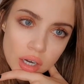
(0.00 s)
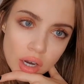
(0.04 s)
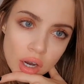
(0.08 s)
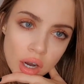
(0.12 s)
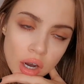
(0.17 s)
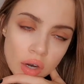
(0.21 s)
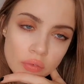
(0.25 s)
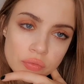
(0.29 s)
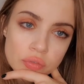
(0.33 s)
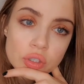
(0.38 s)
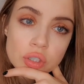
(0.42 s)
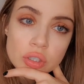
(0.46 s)

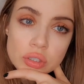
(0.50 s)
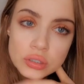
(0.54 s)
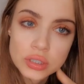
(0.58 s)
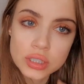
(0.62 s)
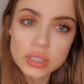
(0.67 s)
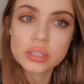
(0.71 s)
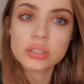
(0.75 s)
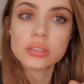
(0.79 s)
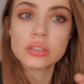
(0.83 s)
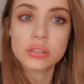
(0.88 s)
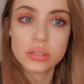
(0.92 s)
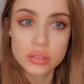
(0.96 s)
of
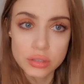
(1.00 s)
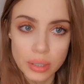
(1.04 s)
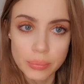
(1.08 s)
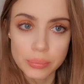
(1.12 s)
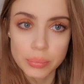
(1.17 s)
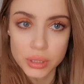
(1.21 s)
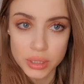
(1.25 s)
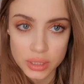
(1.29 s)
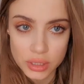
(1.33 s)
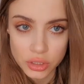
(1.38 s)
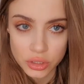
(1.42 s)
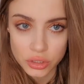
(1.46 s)
continuous
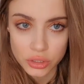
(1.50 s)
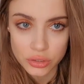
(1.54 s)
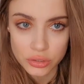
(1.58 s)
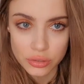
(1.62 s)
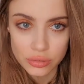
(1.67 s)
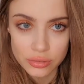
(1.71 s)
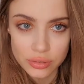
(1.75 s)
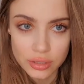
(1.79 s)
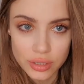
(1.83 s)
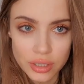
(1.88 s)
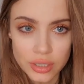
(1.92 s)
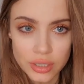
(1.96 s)
repetition,